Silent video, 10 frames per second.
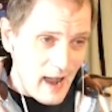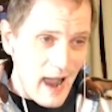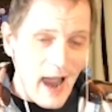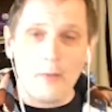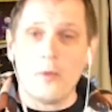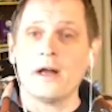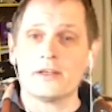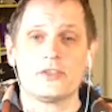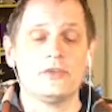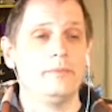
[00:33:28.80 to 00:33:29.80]
I
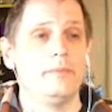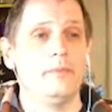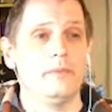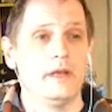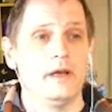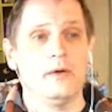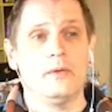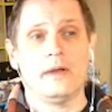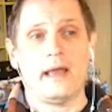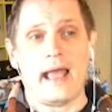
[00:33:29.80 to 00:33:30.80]
want to, you
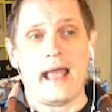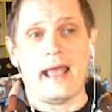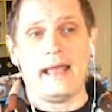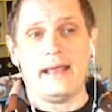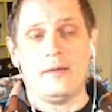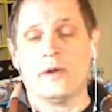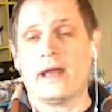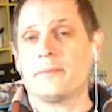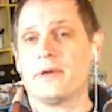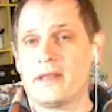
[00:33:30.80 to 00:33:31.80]
know, when
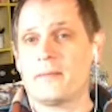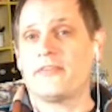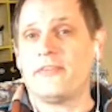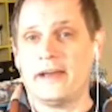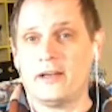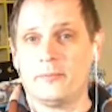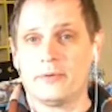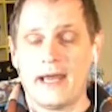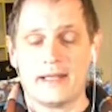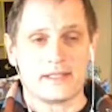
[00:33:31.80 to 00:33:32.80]
I'm breathing my final
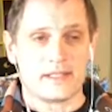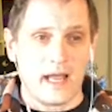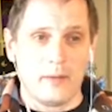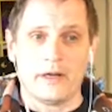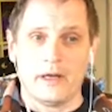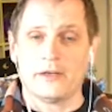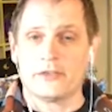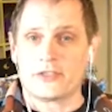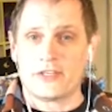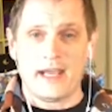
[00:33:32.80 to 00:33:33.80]
breaths, I want to
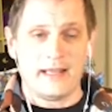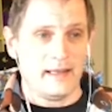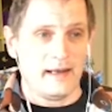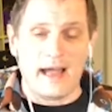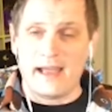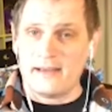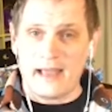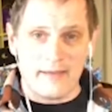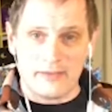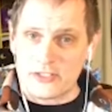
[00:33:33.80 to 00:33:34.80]
understand that I
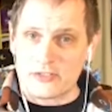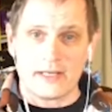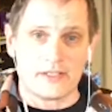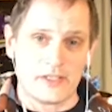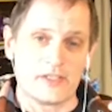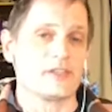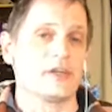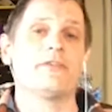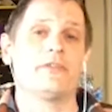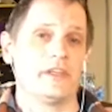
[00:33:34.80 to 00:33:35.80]
haven't scratched the
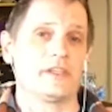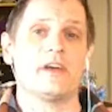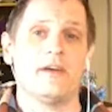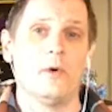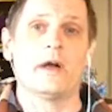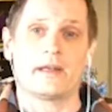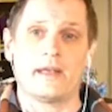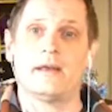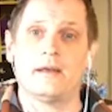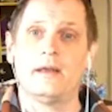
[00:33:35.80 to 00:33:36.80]
surface of what
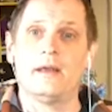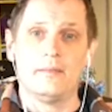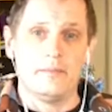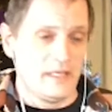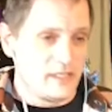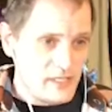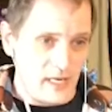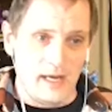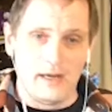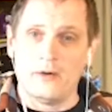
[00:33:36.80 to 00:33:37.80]
can be
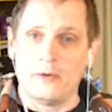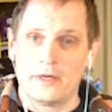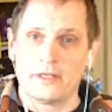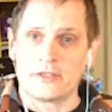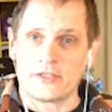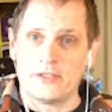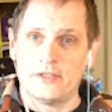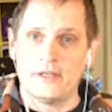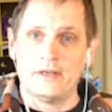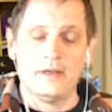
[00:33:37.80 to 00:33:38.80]
seen or
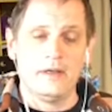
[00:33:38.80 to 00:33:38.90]
understood.